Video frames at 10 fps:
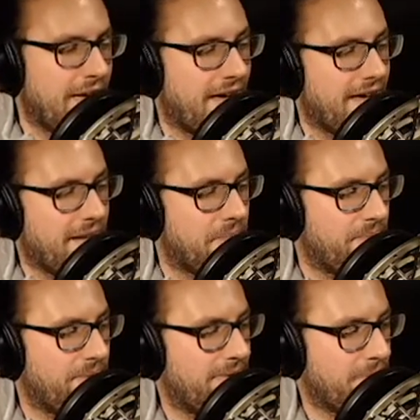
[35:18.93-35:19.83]
But
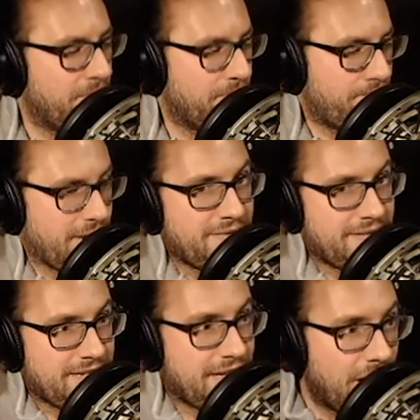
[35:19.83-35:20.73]
I was
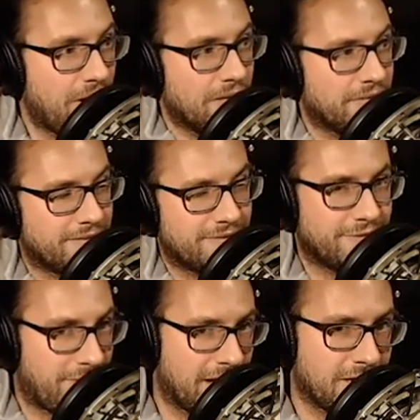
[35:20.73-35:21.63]
like, yo,
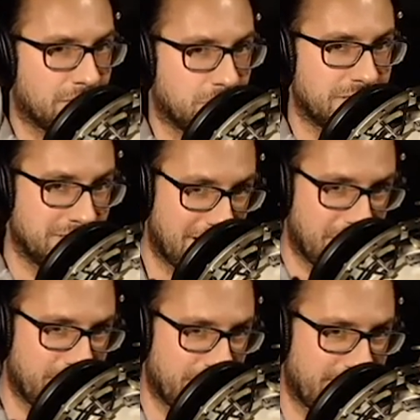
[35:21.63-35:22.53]
finals was
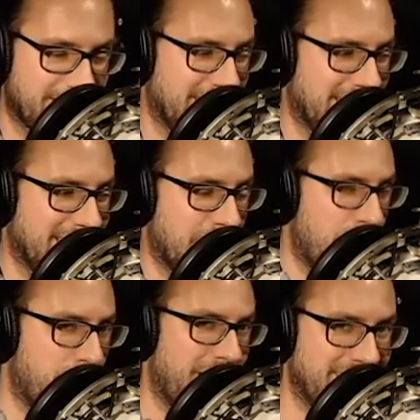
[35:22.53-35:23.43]
dope. Let
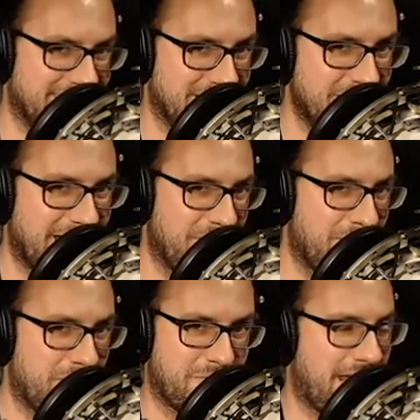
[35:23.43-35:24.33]
me play this new game
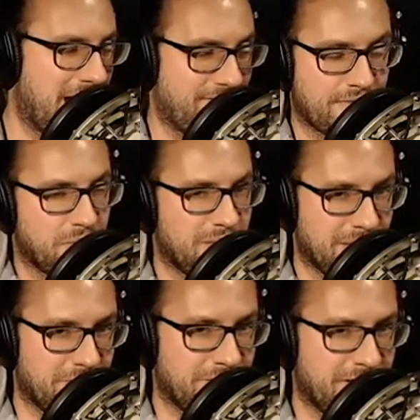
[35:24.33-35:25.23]
that I've never
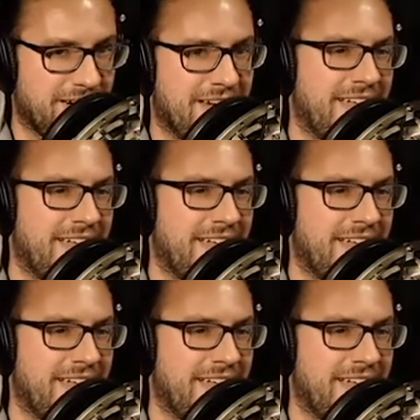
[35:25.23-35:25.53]
played before.